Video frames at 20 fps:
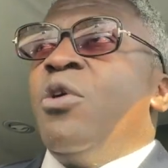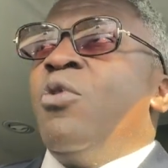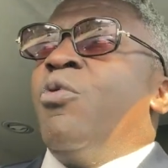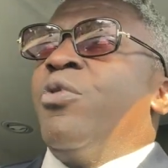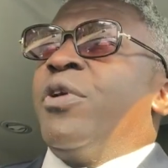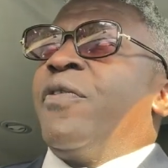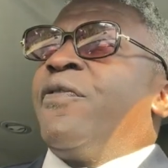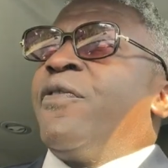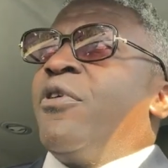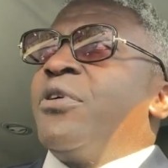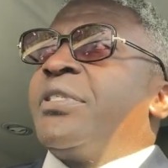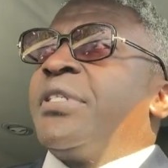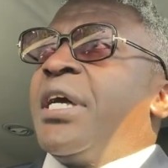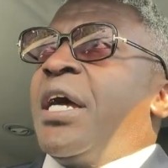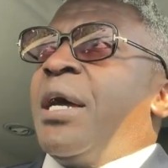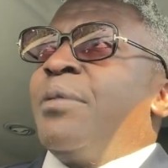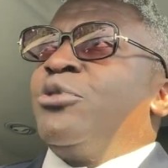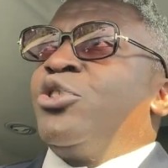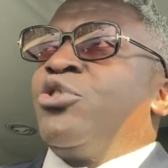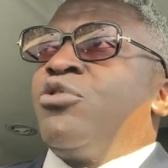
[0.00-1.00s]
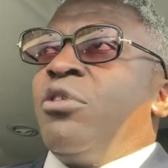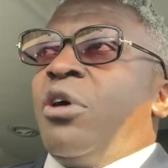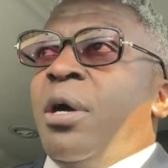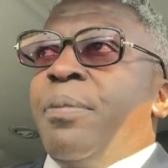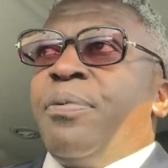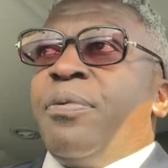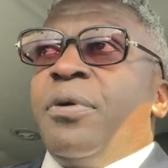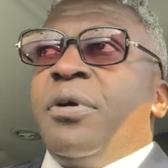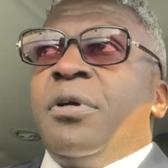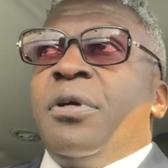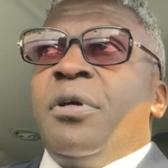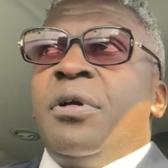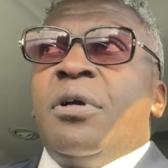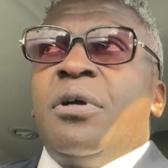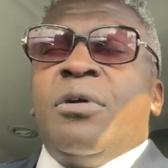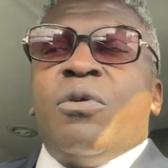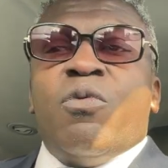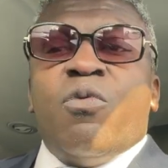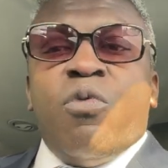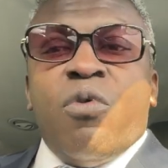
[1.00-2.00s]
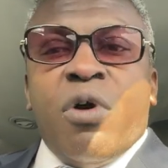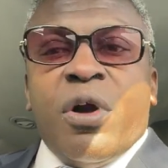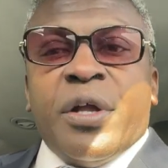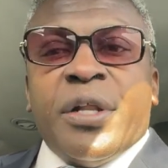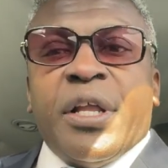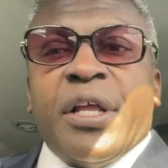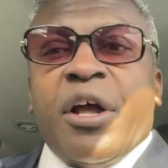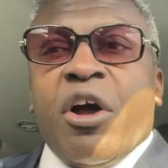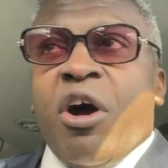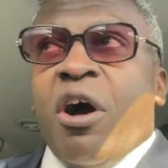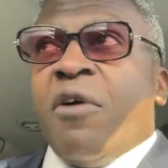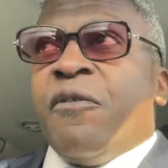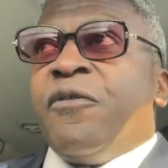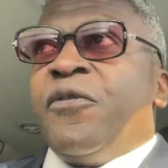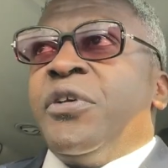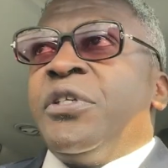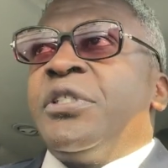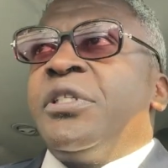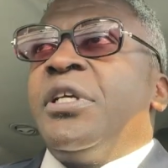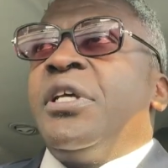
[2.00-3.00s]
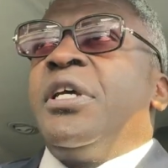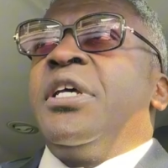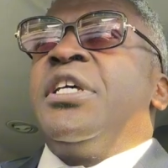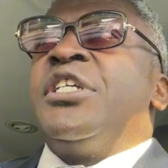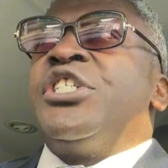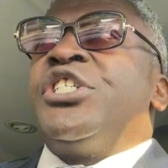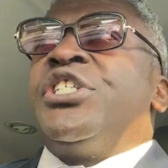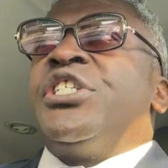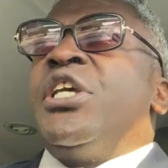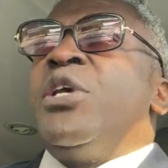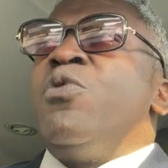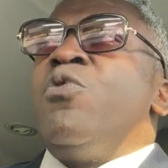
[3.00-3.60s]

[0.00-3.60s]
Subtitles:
When the first time Trump won office, she